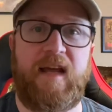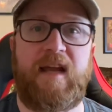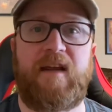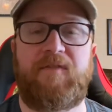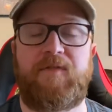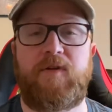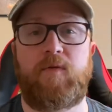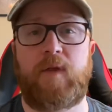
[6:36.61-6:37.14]
And
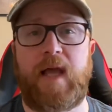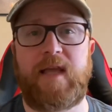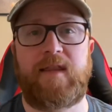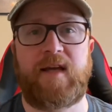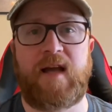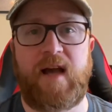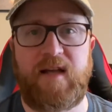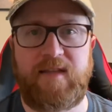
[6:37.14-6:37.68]
if you like
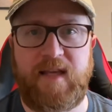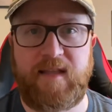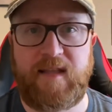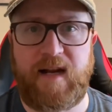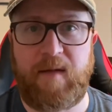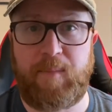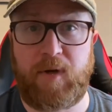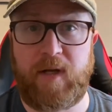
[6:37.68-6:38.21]
the content
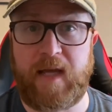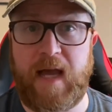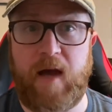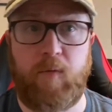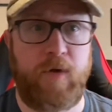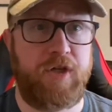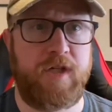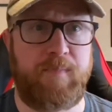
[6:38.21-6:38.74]
that I'm putting
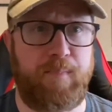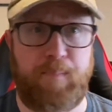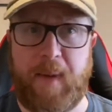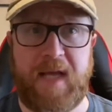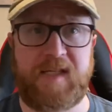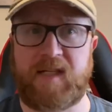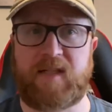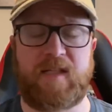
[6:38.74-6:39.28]
out, which is
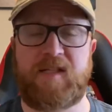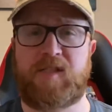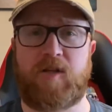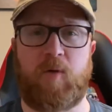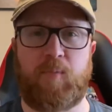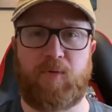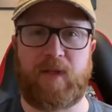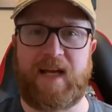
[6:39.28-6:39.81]
basically
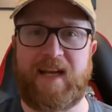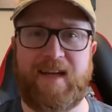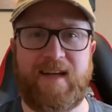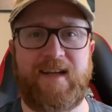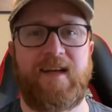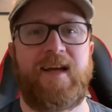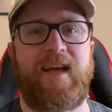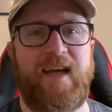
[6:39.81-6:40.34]
soap
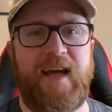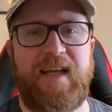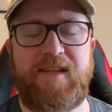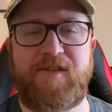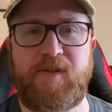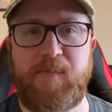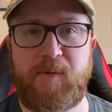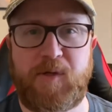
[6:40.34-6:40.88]
related, hit the
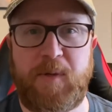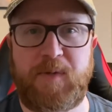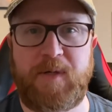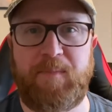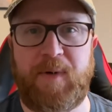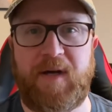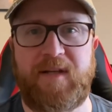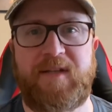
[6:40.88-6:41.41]

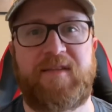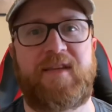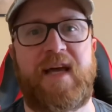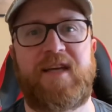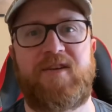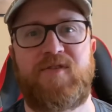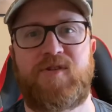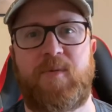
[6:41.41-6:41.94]
subscription button.
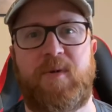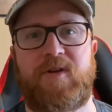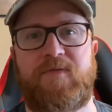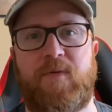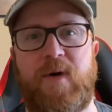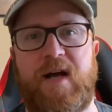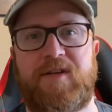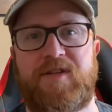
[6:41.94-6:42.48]
Thank you so much
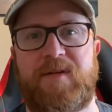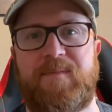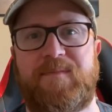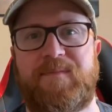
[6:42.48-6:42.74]
for watching.